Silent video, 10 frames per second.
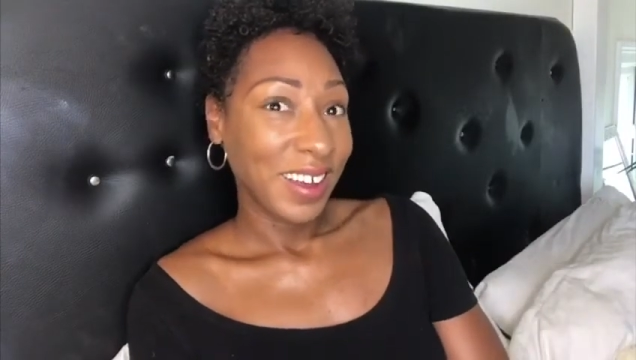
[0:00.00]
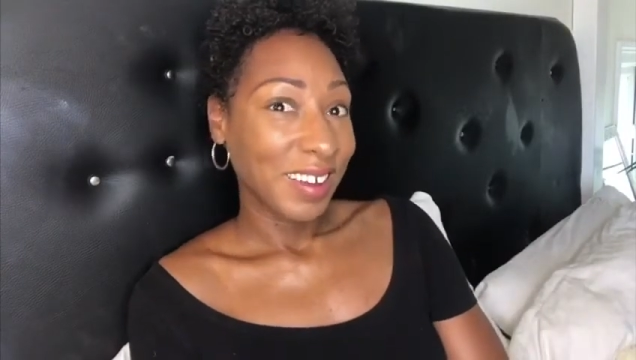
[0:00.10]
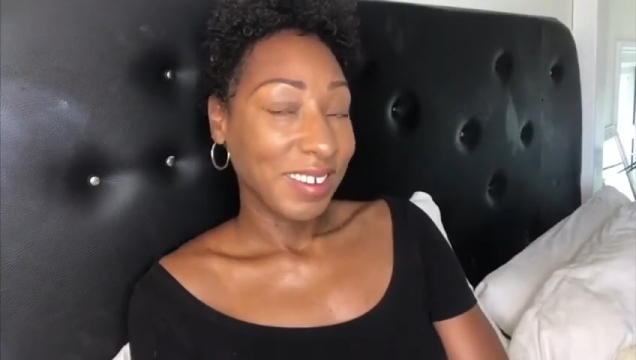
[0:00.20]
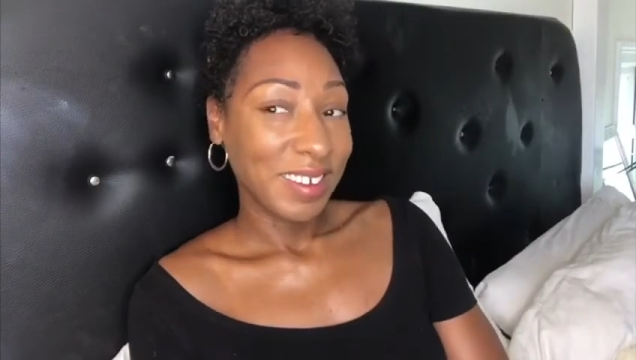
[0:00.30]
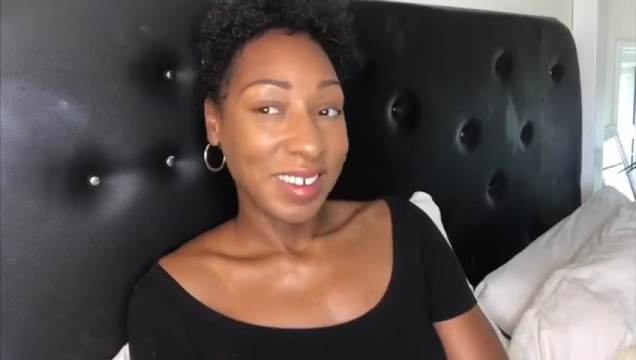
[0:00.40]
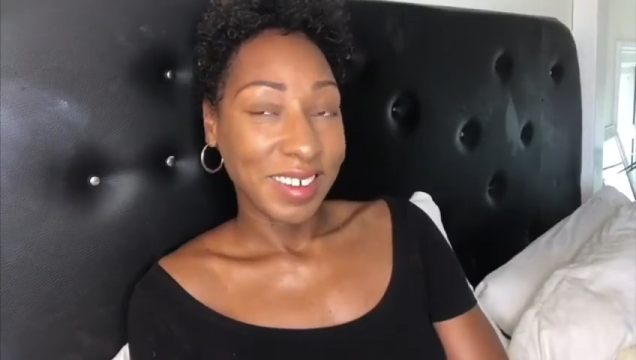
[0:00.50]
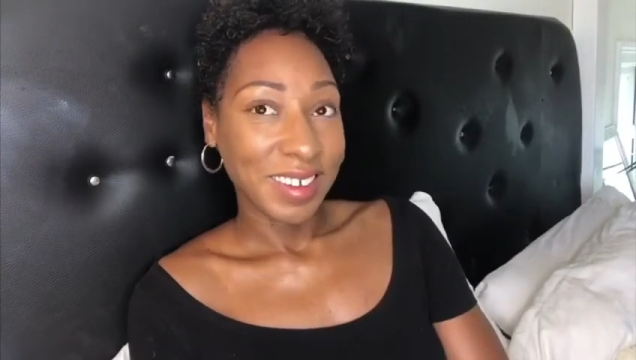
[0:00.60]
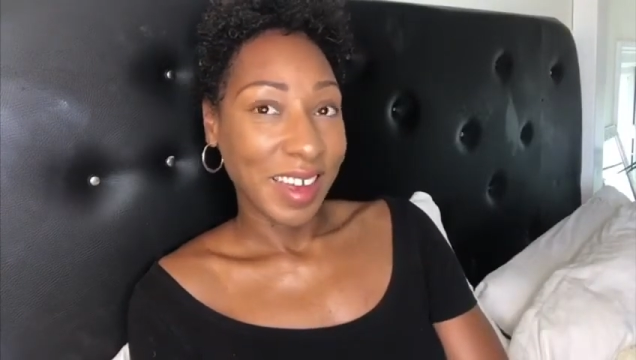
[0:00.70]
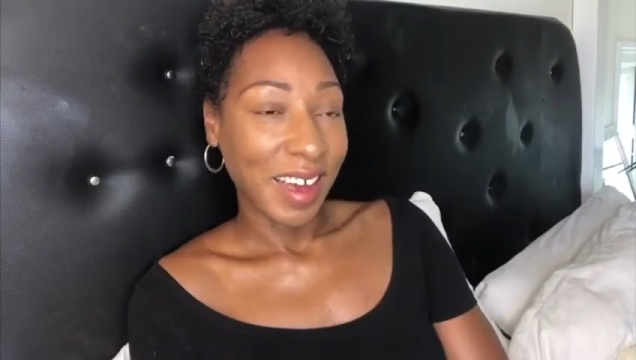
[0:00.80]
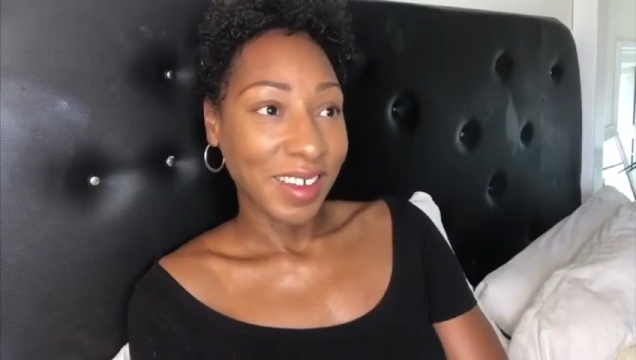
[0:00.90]
oh,
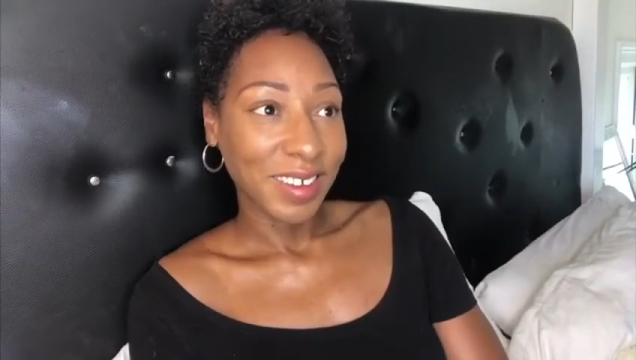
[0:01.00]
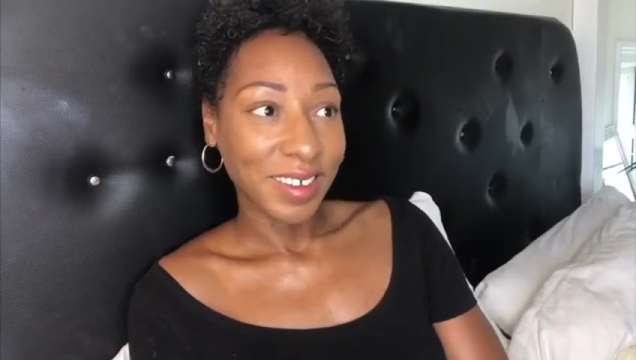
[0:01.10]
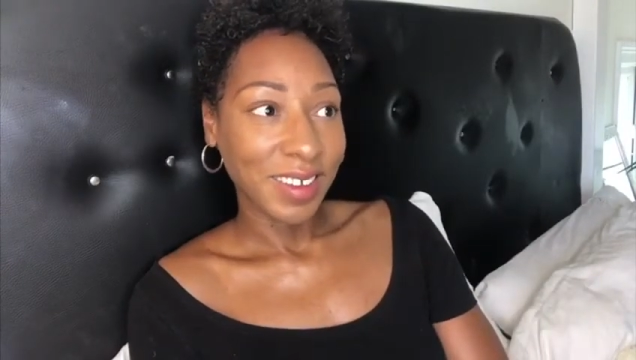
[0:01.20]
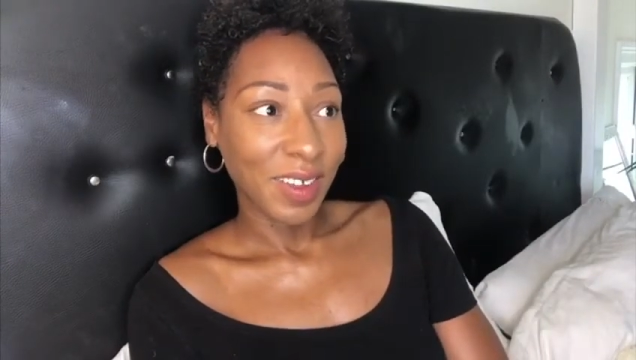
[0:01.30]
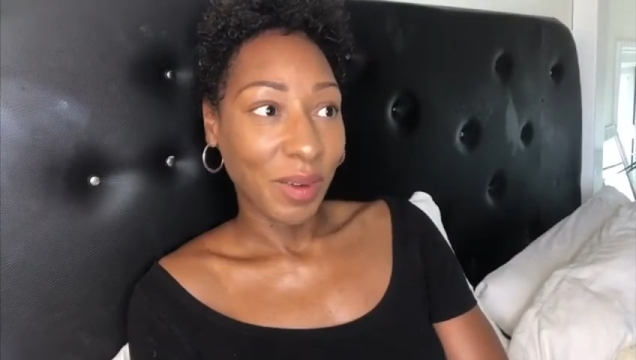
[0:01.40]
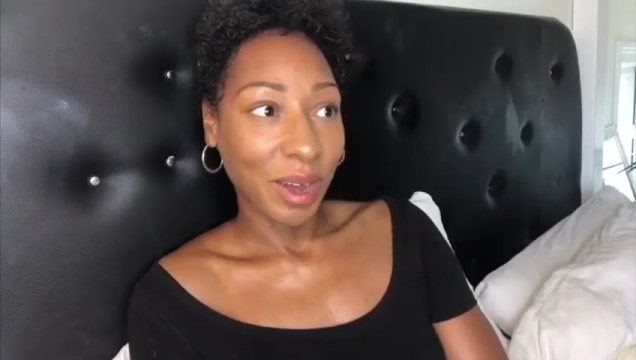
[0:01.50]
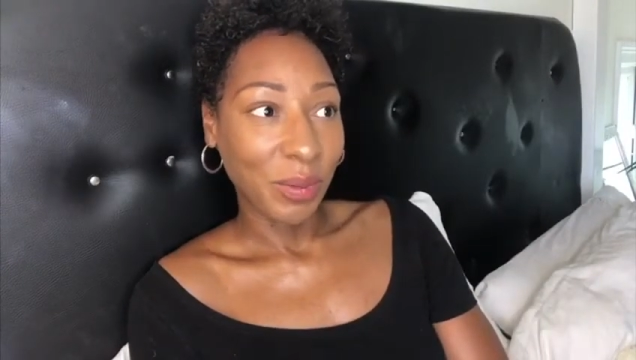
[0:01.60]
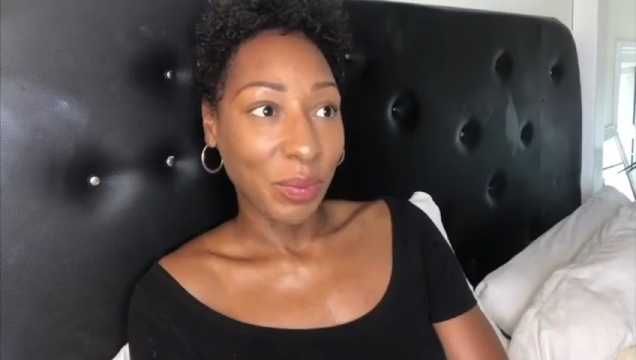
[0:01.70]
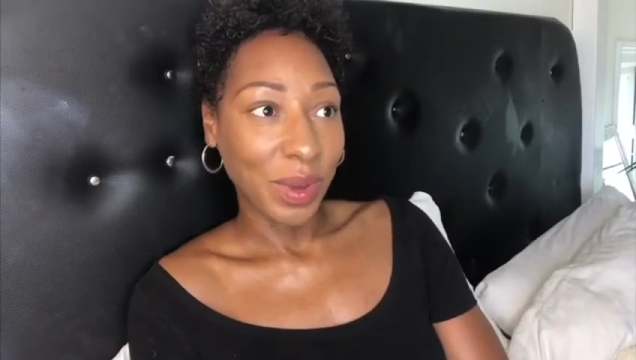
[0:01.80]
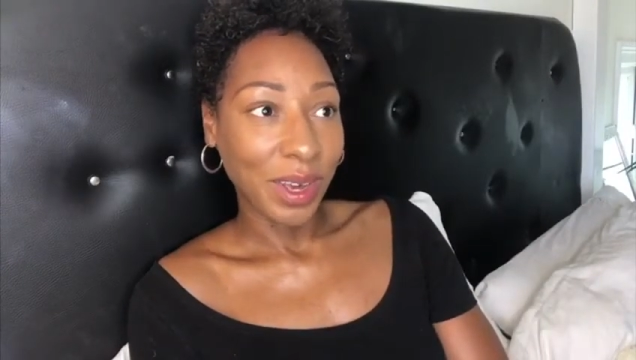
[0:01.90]
disguise, I see thou art
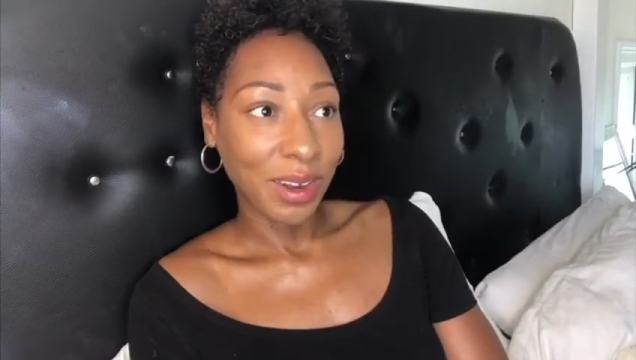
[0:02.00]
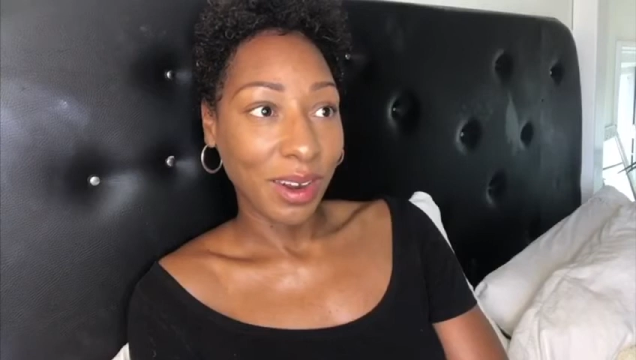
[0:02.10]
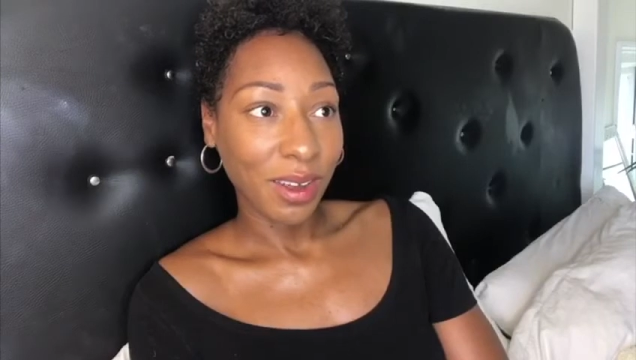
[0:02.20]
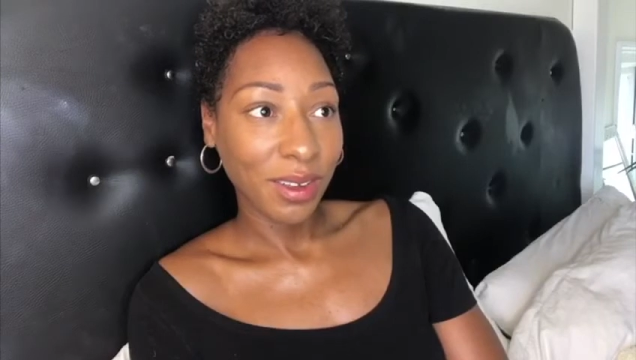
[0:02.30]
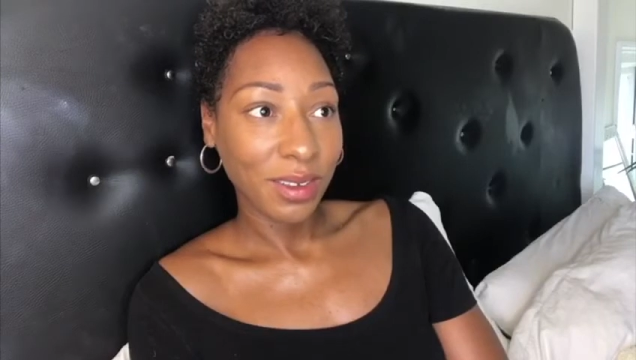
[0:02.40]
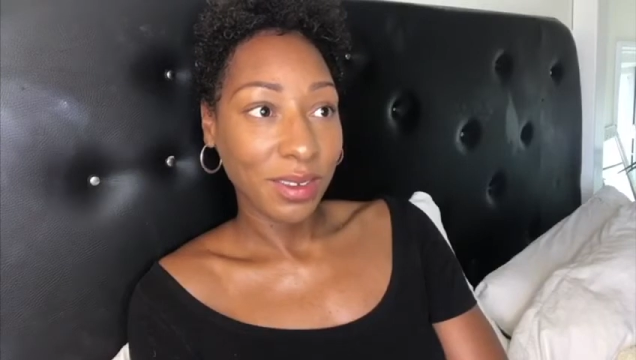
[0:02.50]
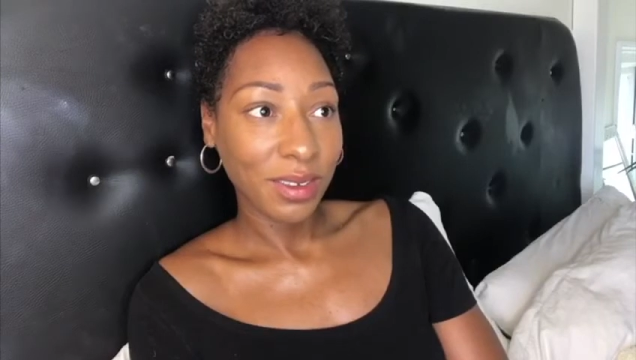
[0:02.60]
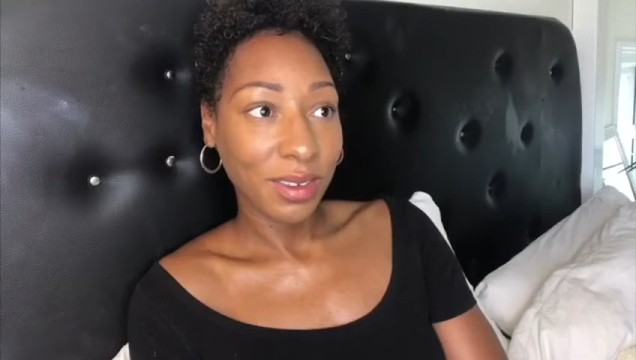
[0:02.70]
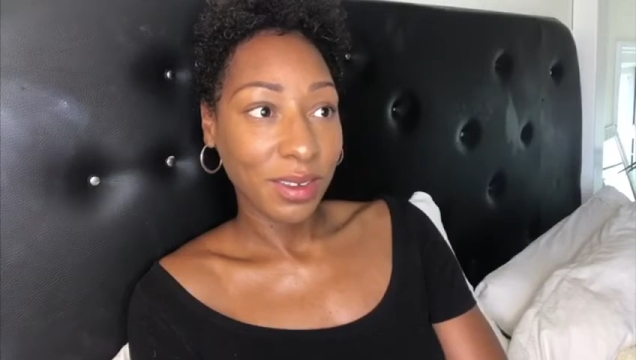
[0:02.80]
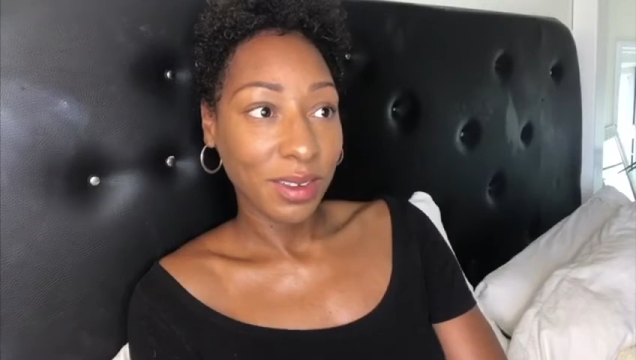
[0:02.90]
a wickedness.